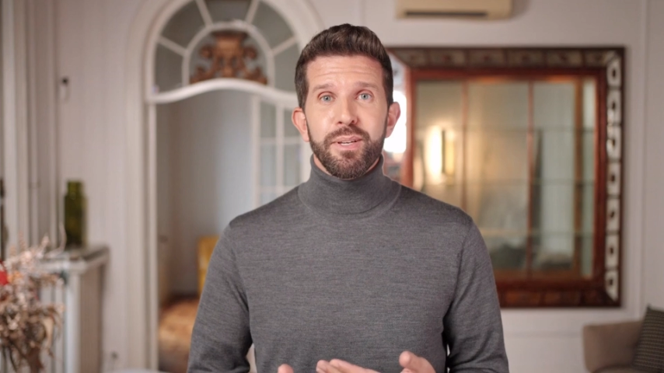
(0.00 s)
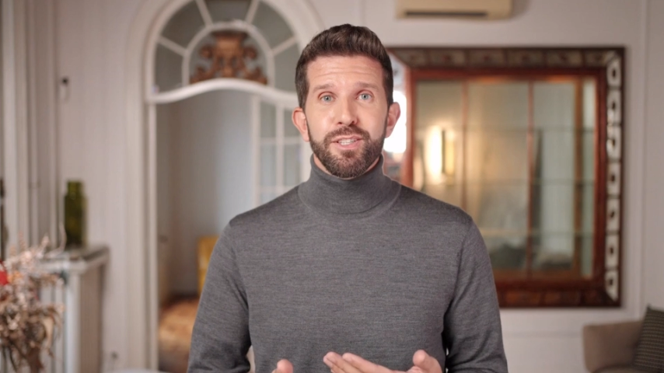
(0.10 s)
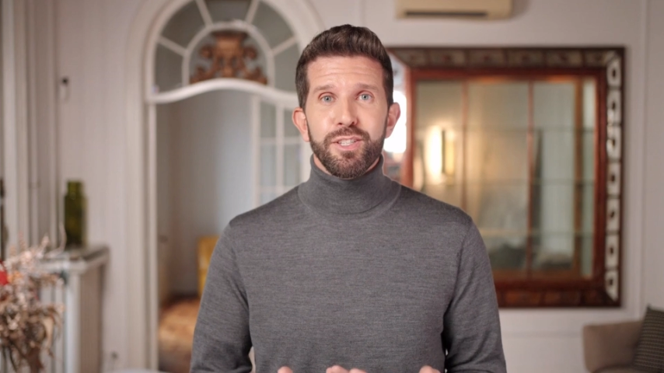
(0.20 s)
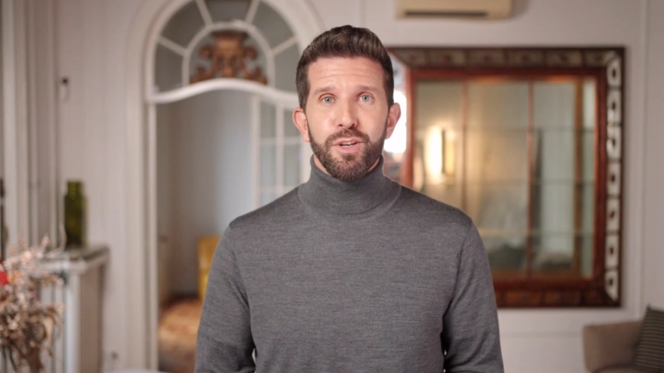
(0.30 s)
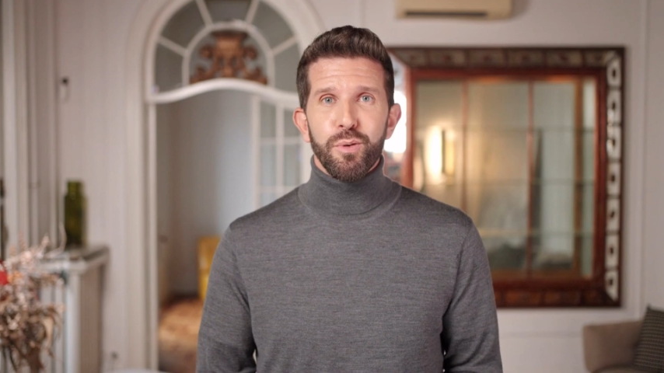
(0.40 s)

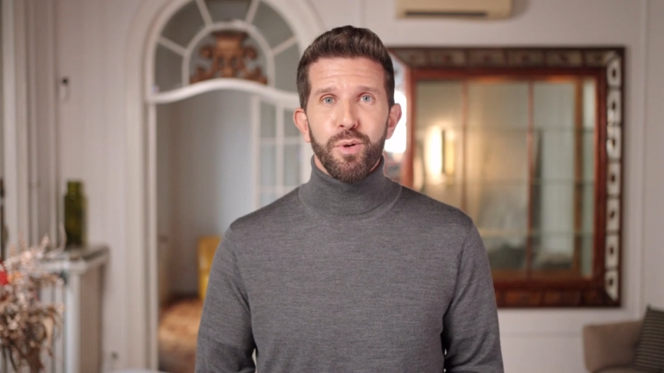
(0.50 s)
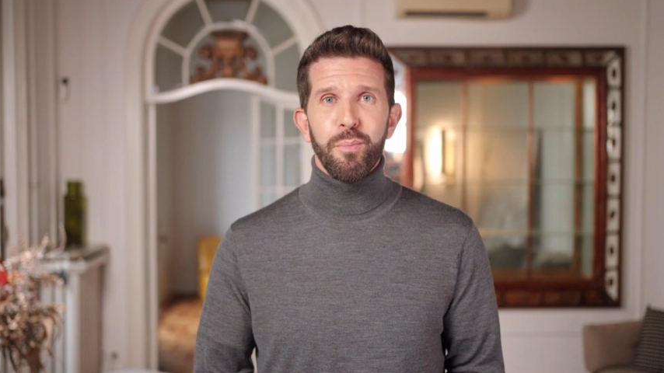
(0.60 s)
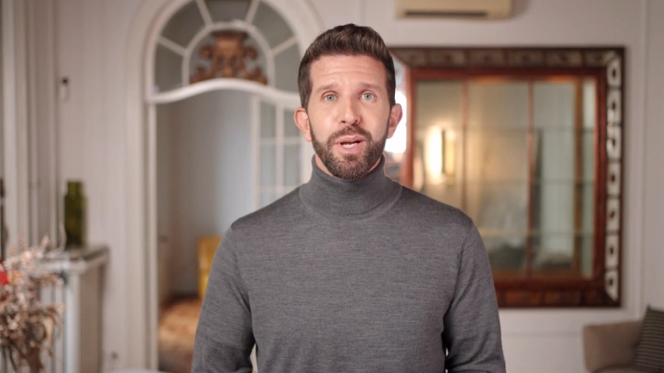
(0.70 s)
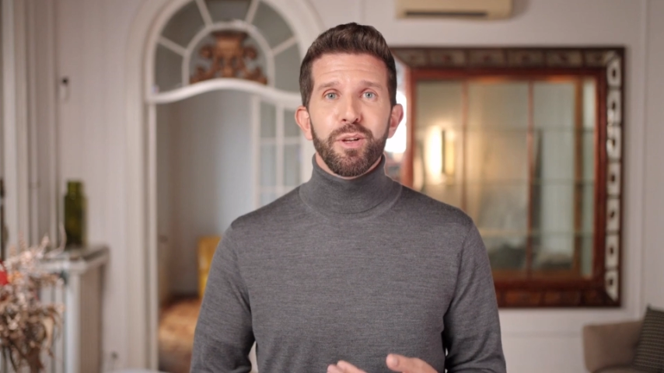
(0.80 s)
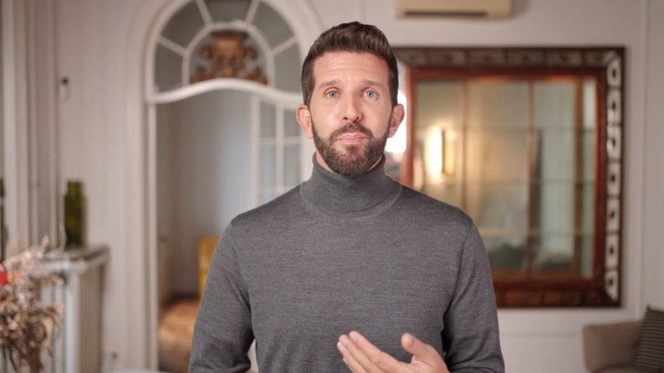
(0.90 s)
Is silver
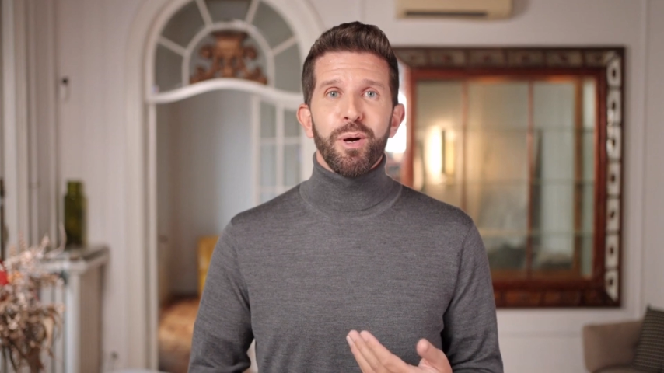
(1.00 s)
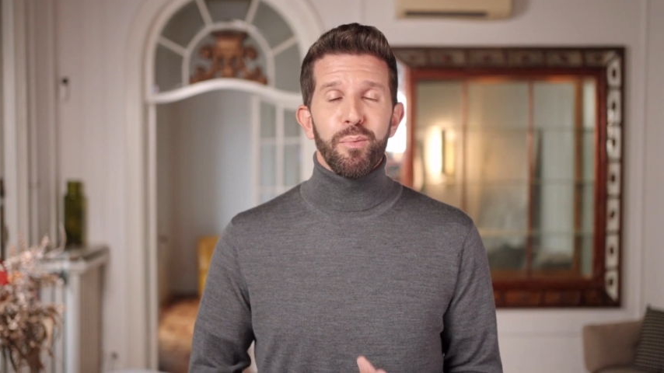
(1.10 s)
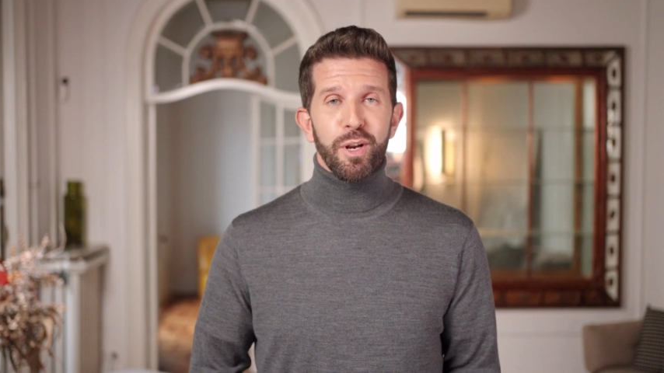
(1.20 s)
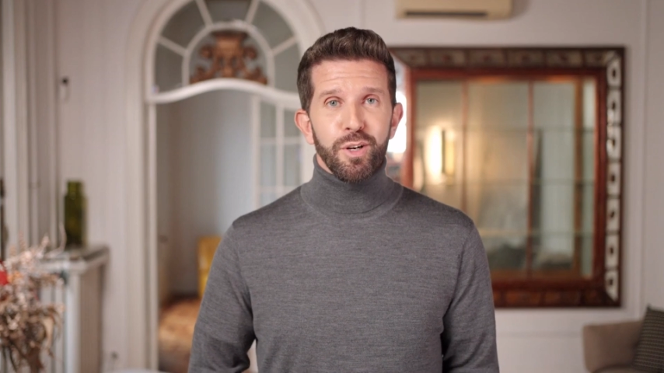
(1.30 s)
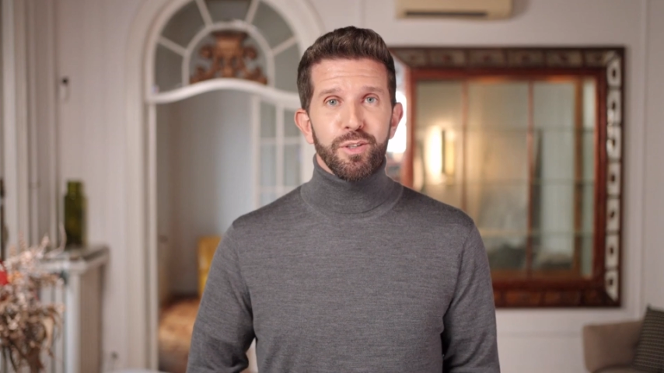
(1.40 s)
about to break
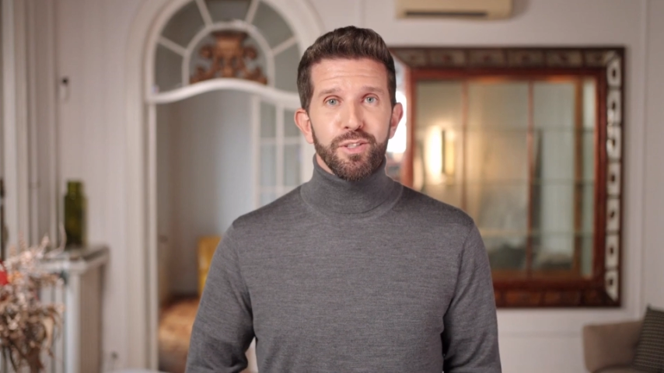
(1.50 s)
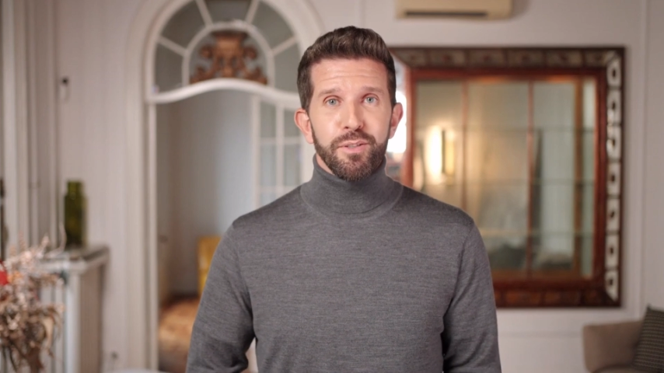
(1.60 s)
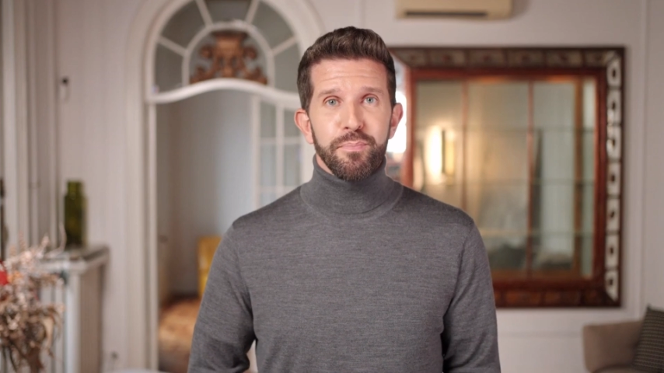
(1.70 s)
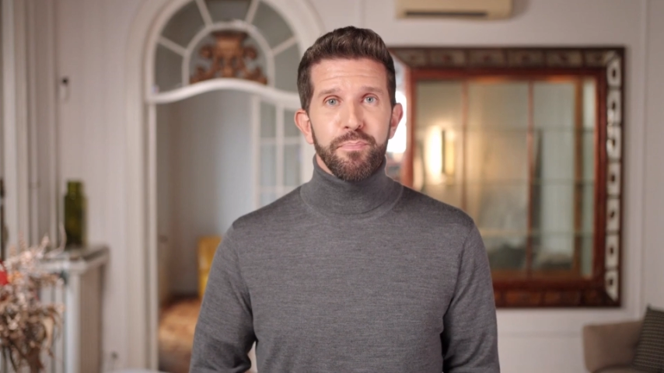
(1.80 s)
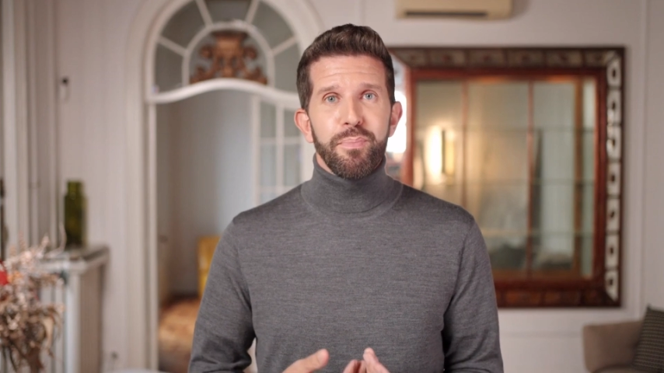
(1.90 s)
records?
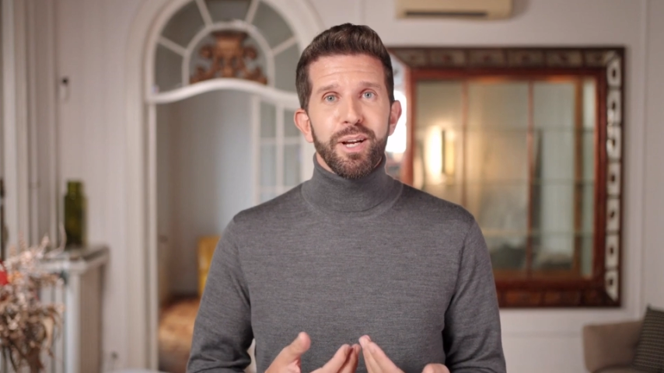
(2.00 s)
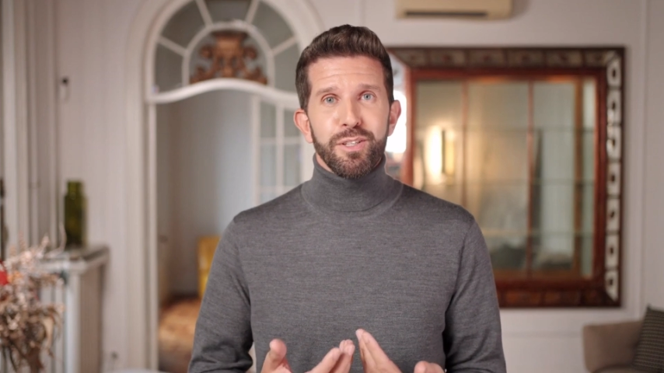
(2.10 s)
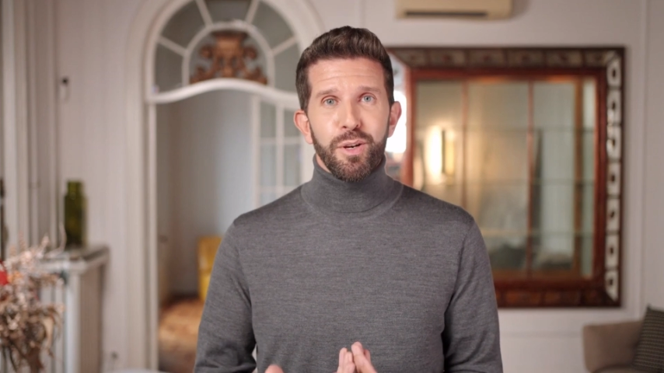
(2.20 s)
That's